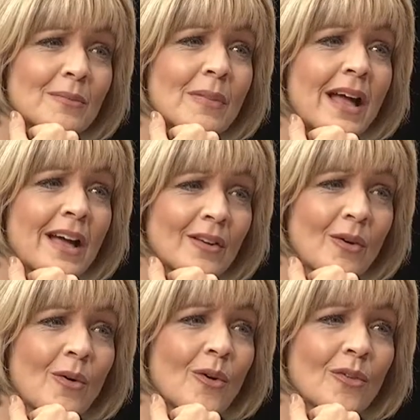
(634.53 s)
bad
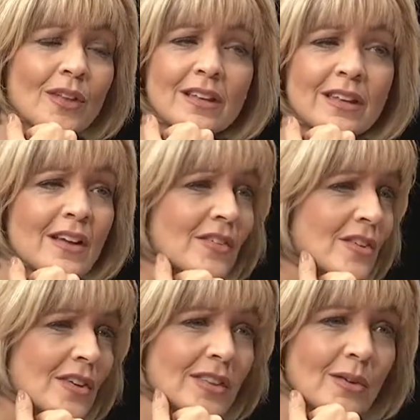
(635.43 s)
hole that never
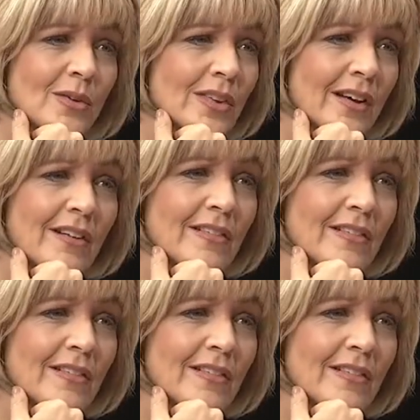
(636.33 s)
thought they were there.